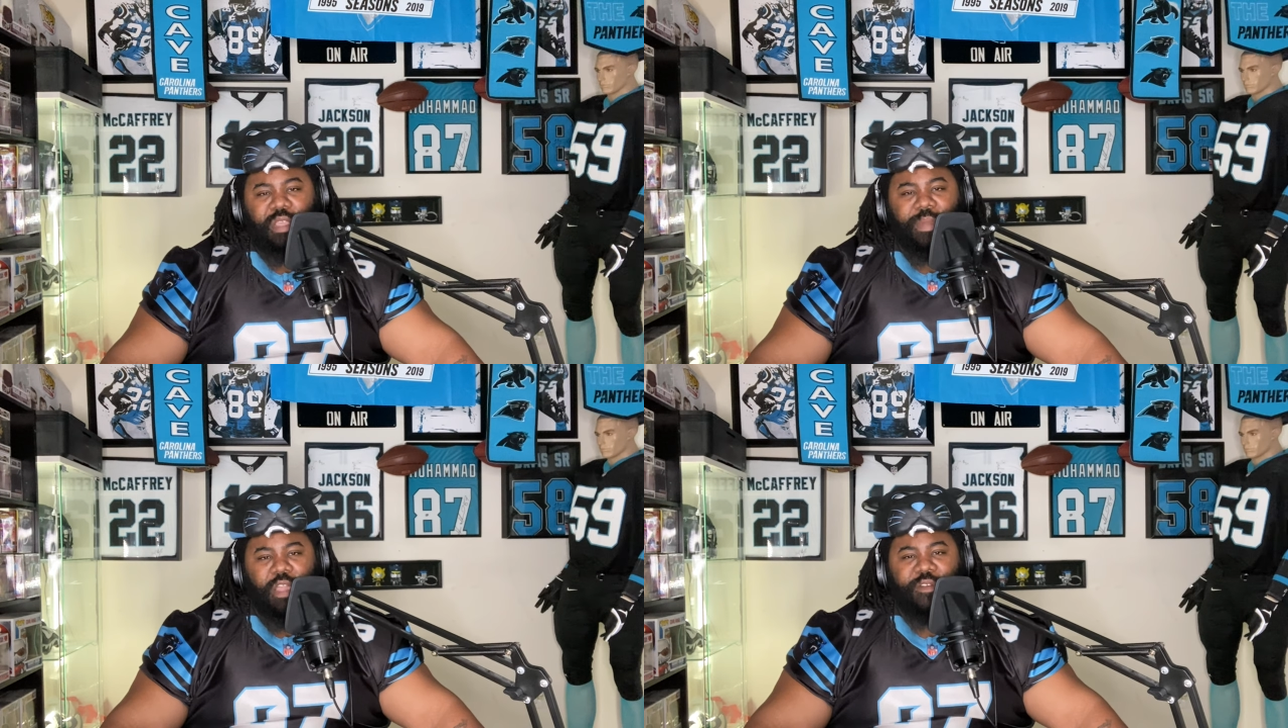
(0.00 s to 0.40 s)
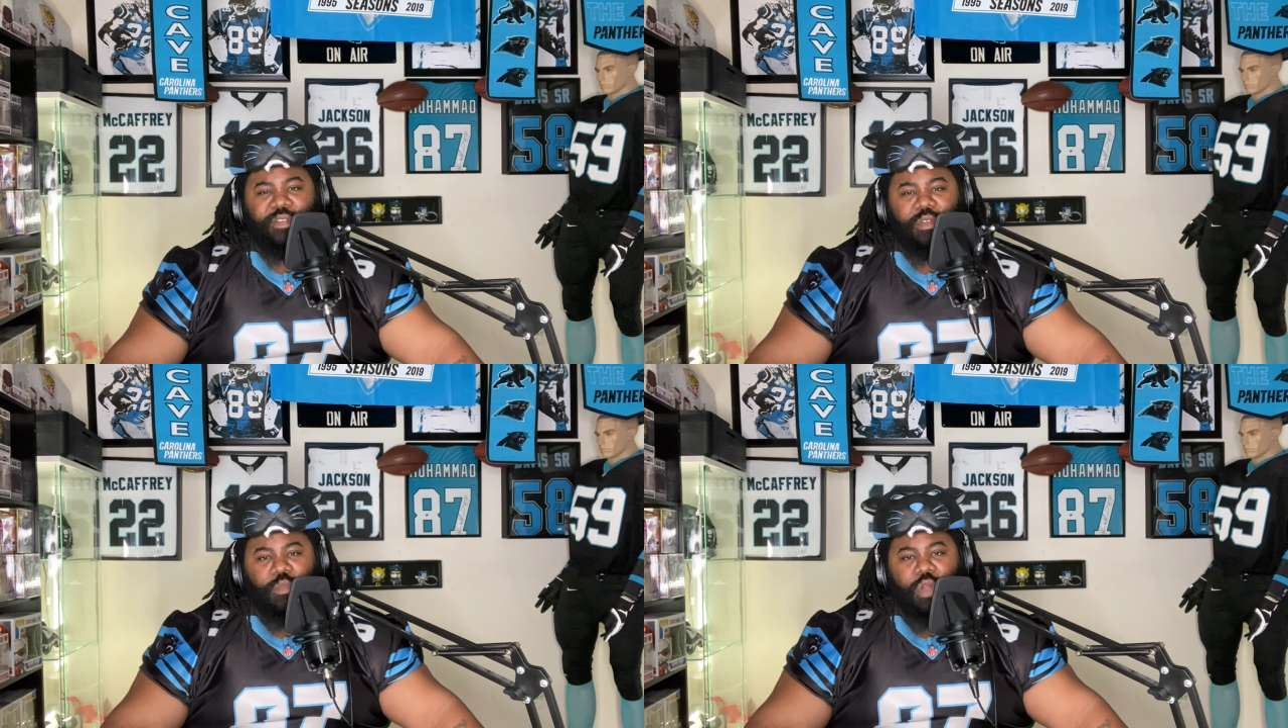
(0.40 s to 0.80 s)
Somebody
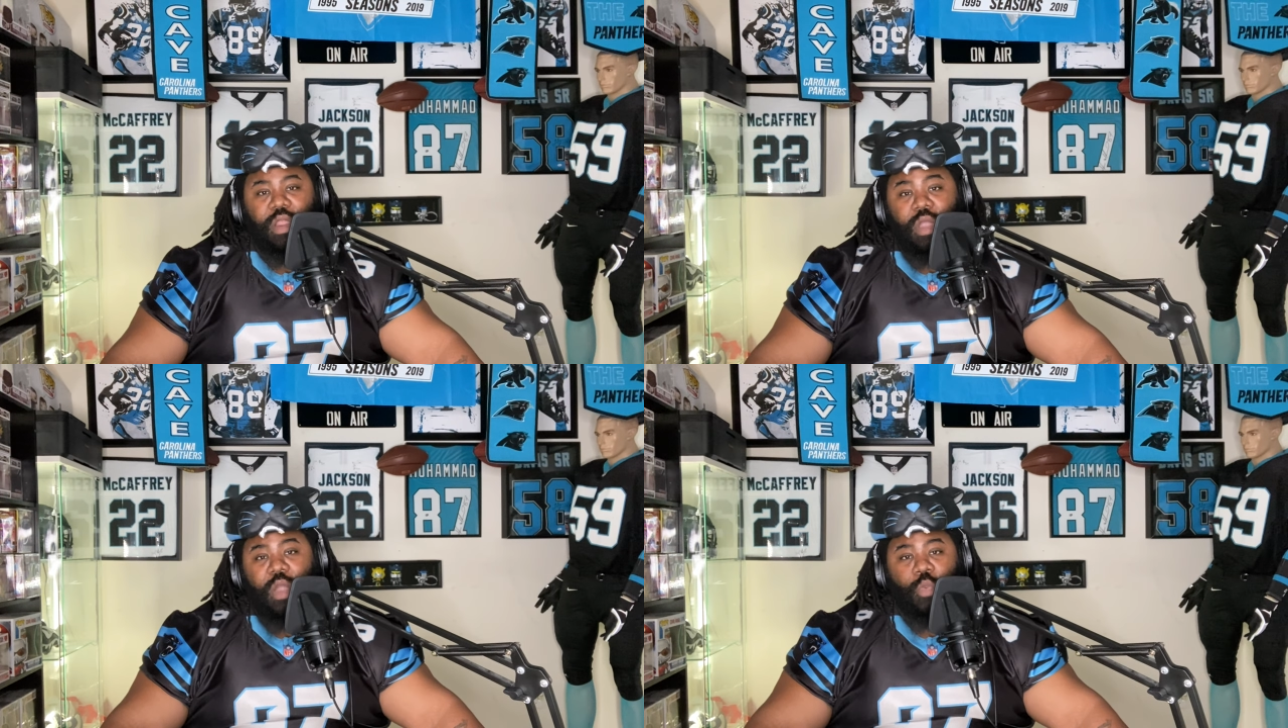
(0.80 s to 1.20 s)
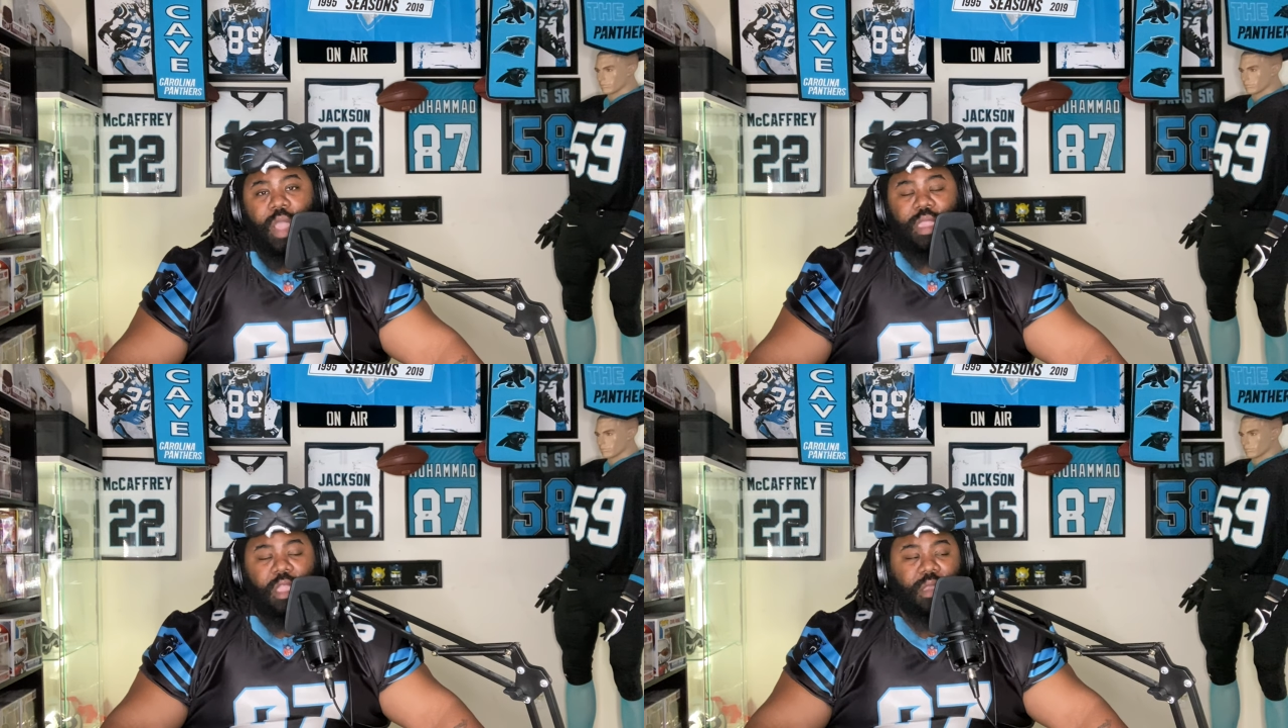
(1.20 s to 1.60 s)
offer you more than like
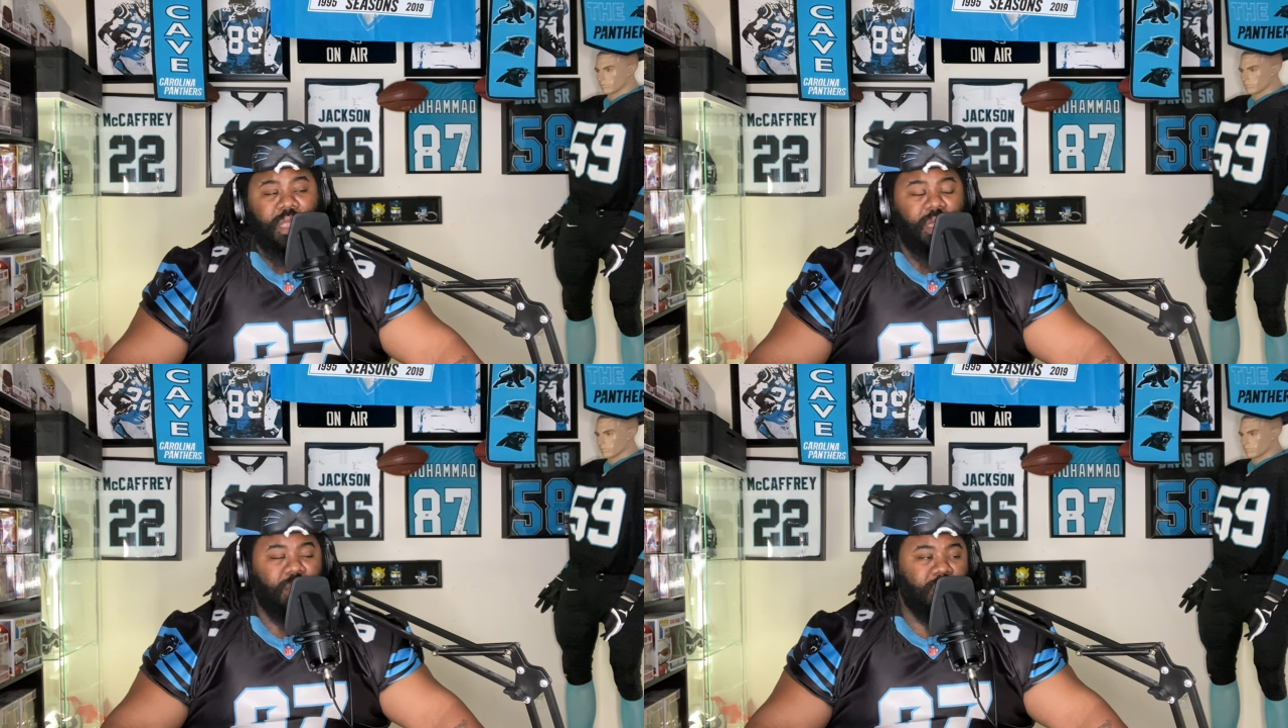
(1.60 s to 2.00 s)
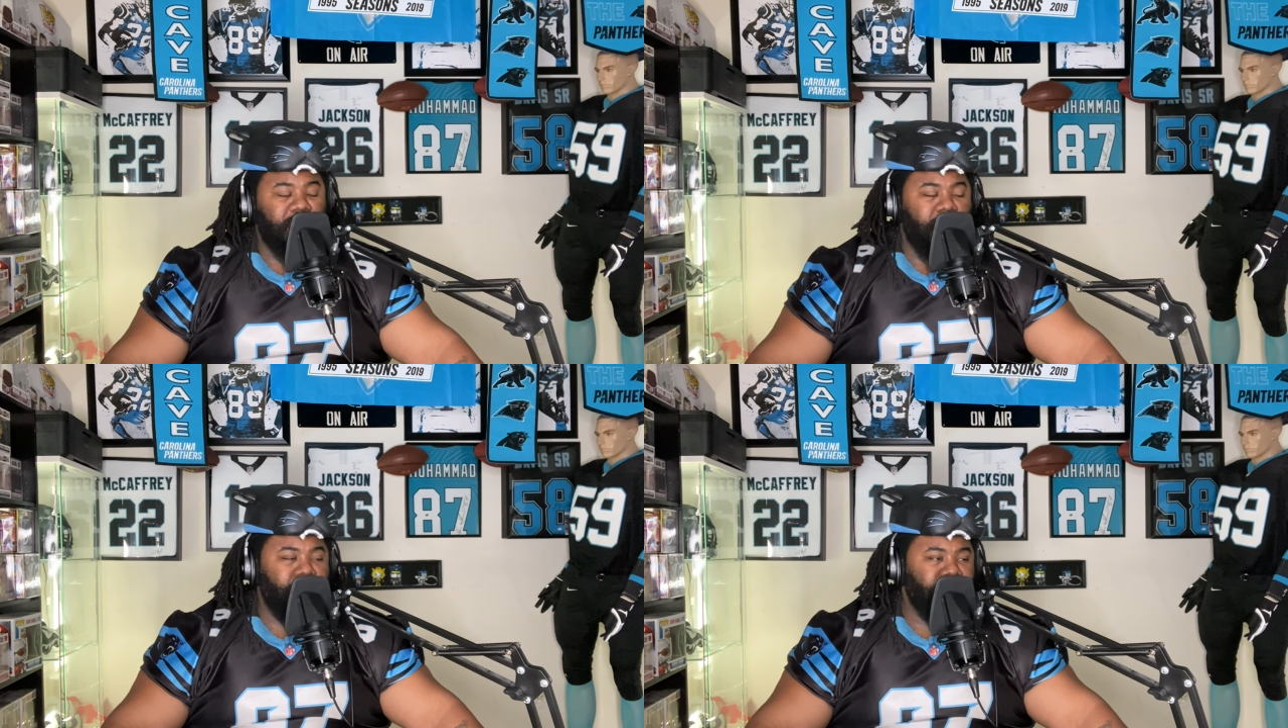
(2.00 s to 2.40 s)
1 year deal.
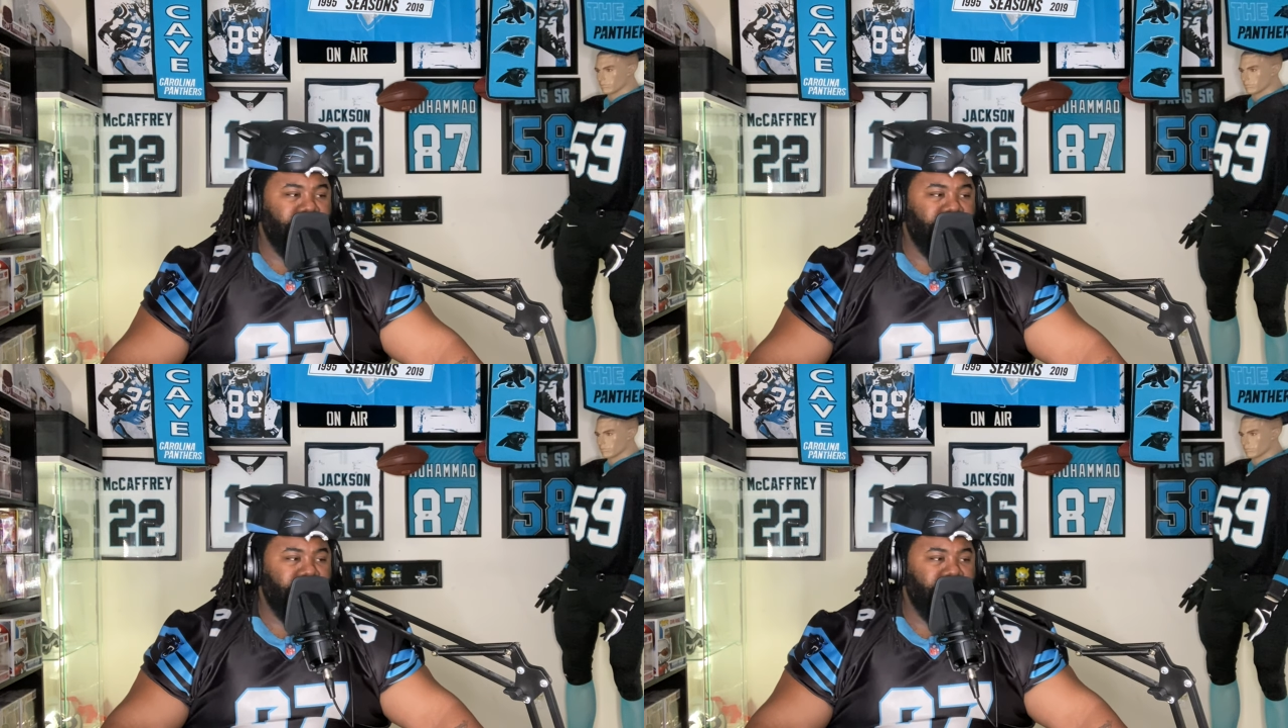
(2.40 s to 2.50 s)
So,